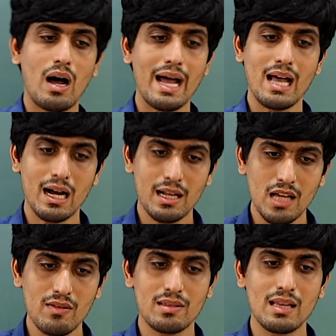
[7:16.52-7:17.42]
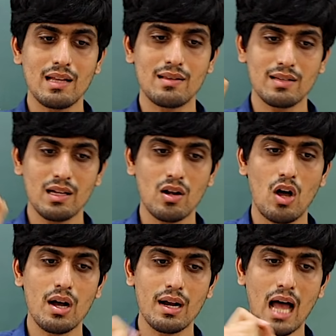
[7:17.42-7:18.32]
I agree with that. There's nothing
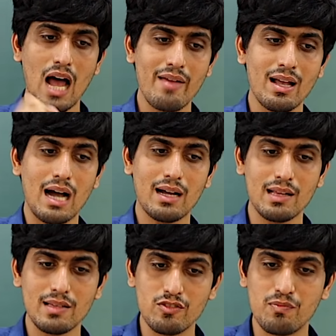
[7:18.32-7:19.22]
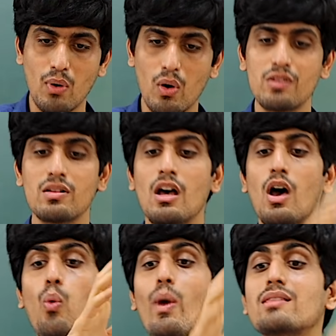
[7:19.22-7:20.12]
wrong in having aggressive sports
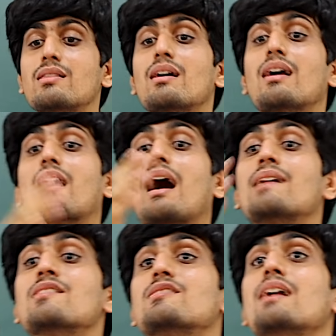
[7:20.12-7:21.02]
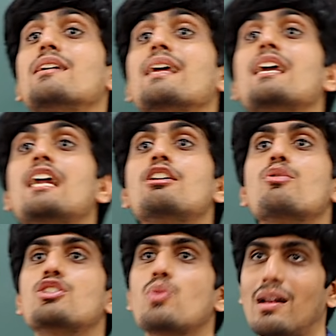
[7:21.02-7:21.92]
with consenting
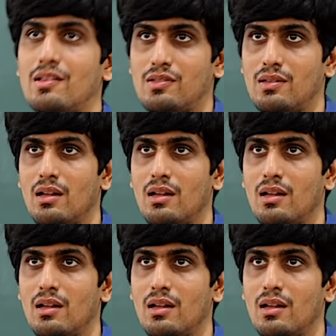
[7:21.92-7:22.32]
individuals.